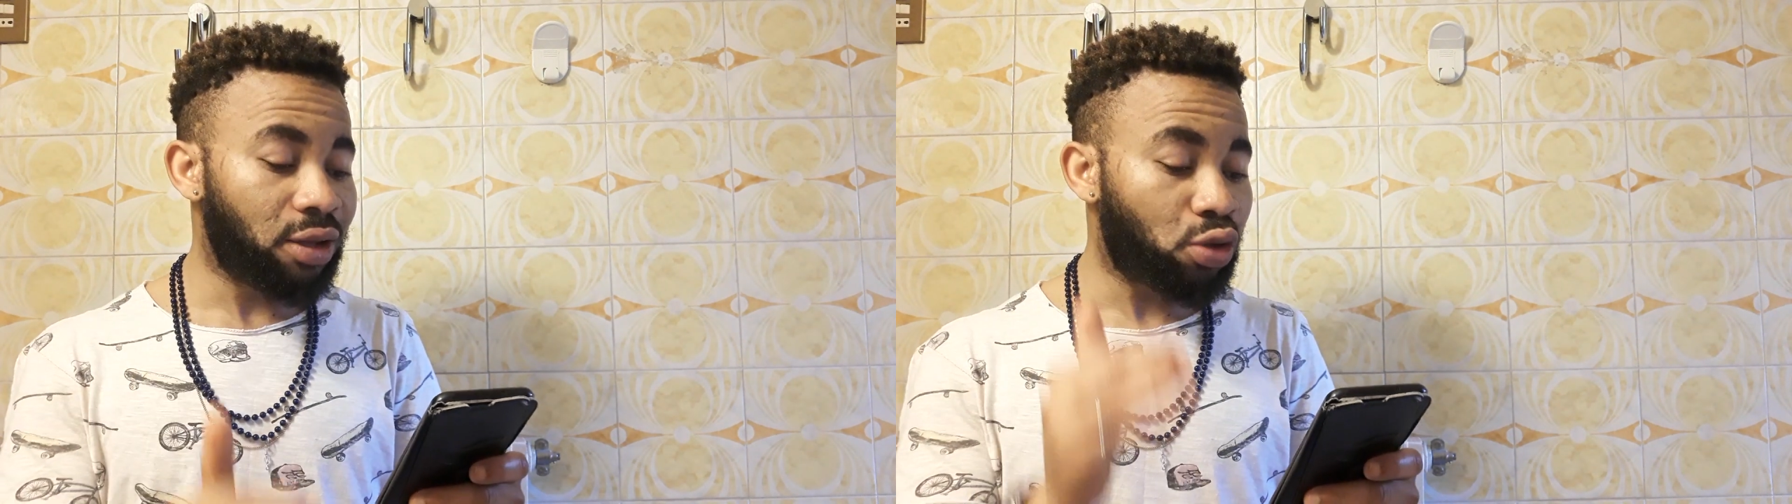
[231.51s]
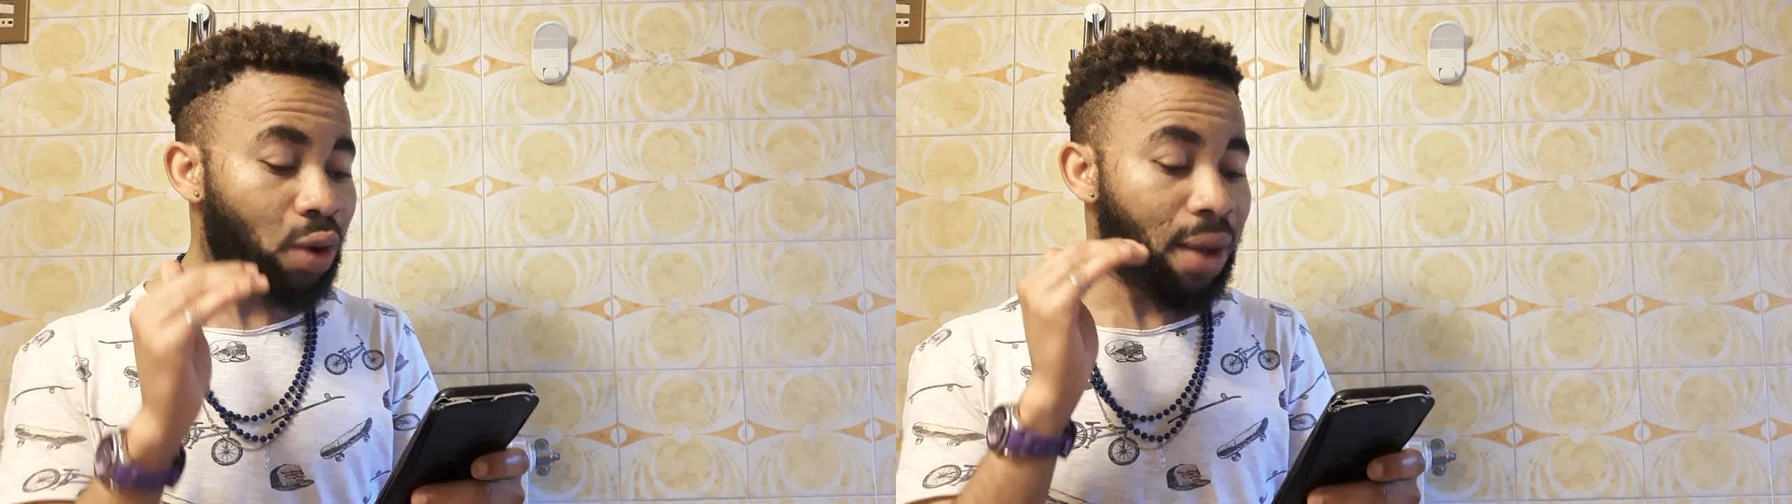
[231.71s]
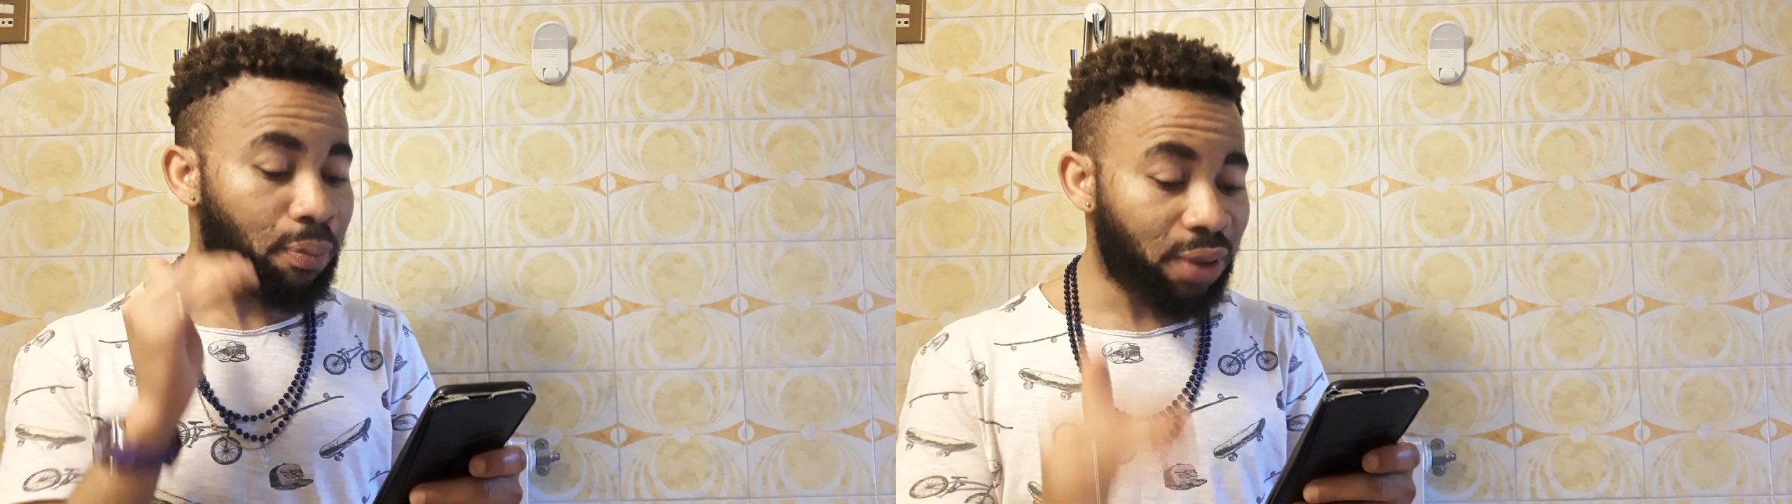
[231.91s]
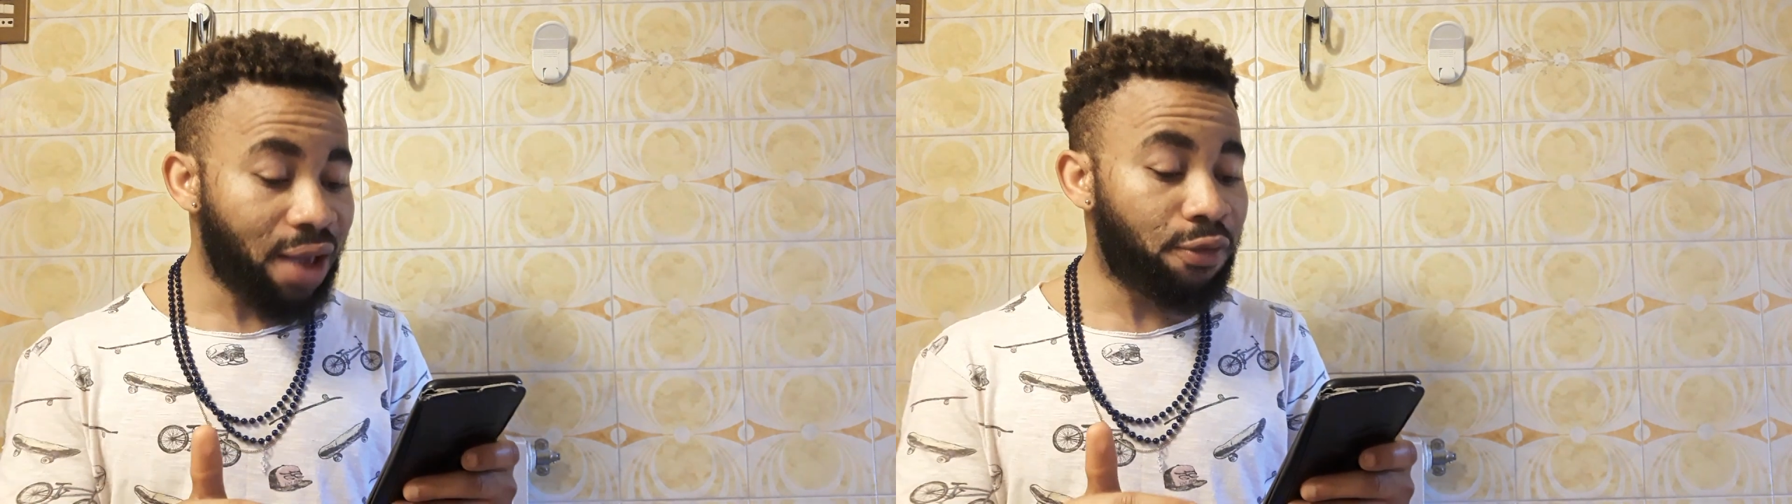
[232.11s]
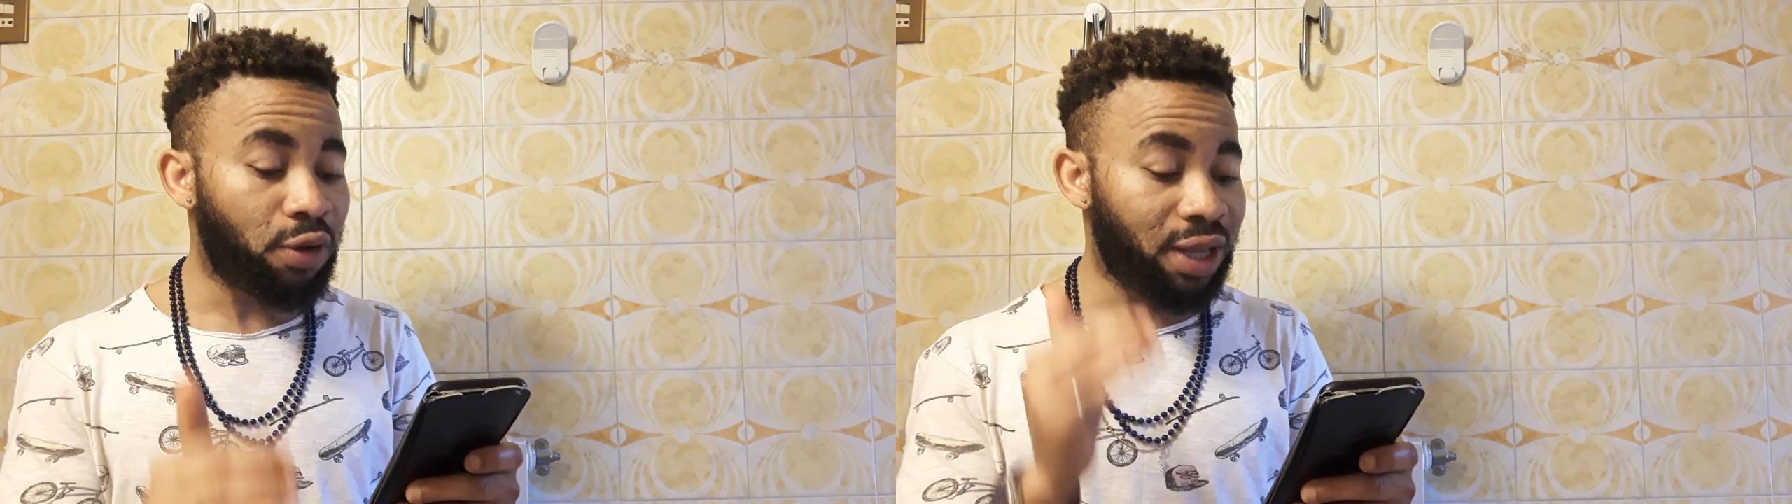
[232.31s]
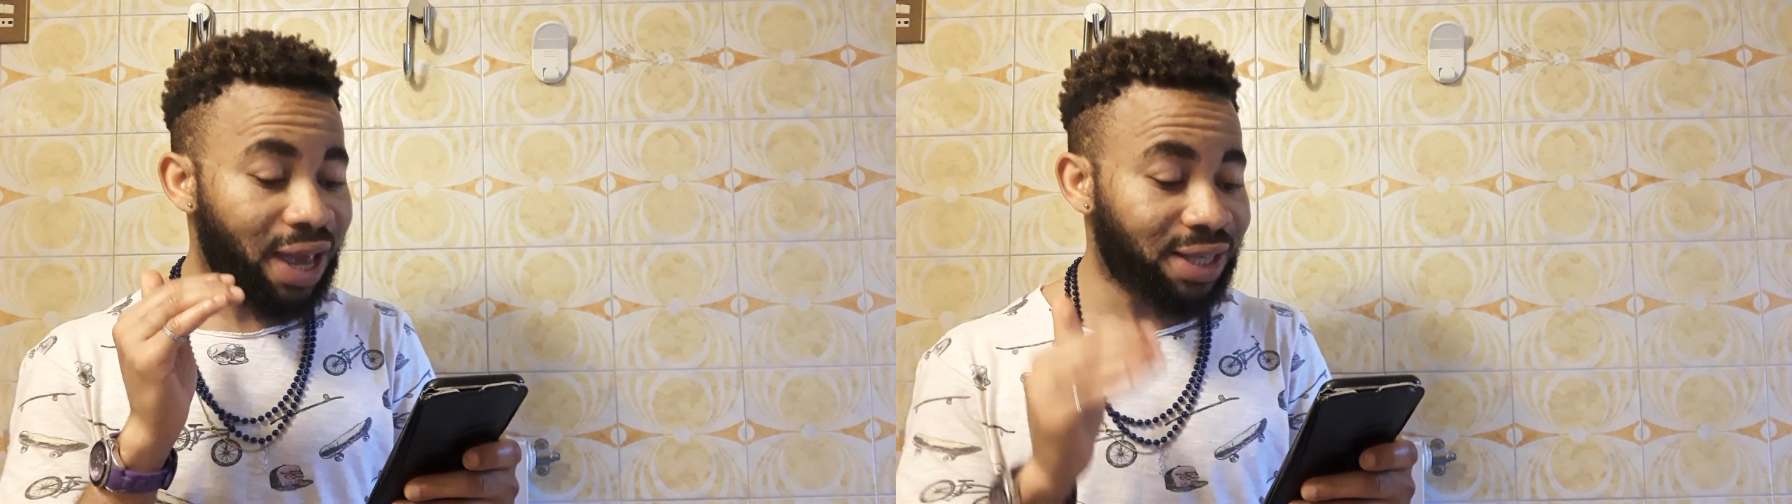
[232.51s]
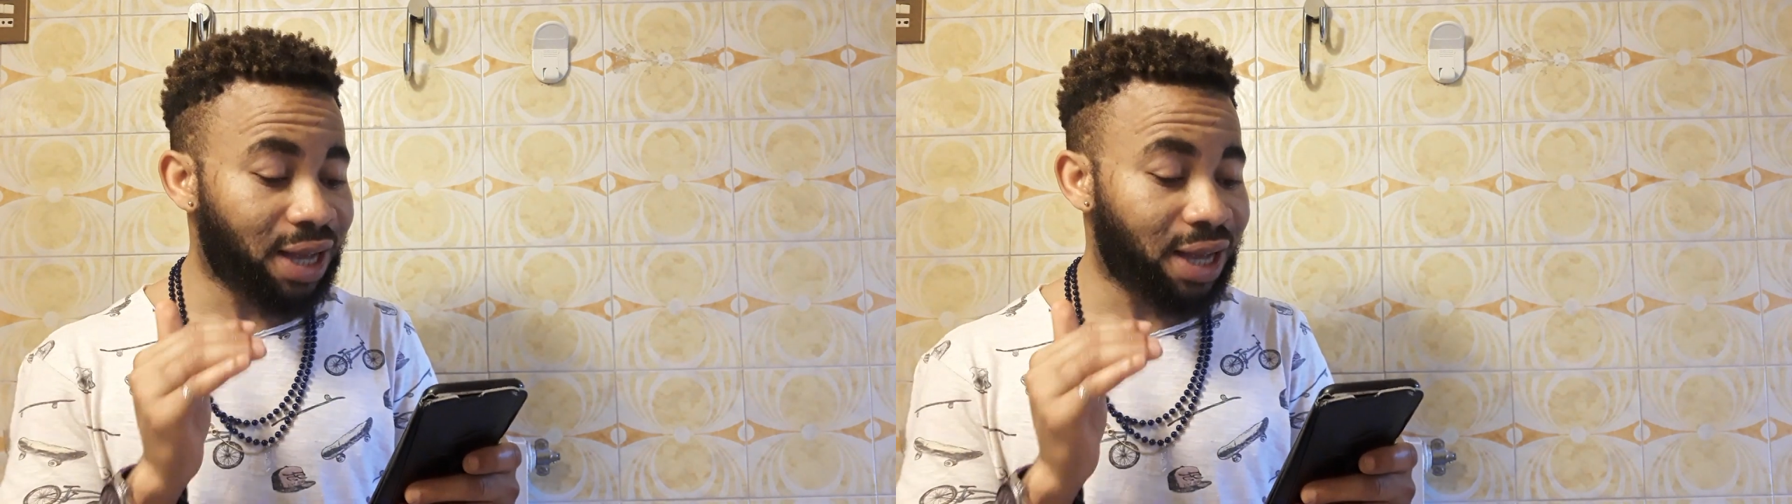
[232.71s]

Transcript: to apply for the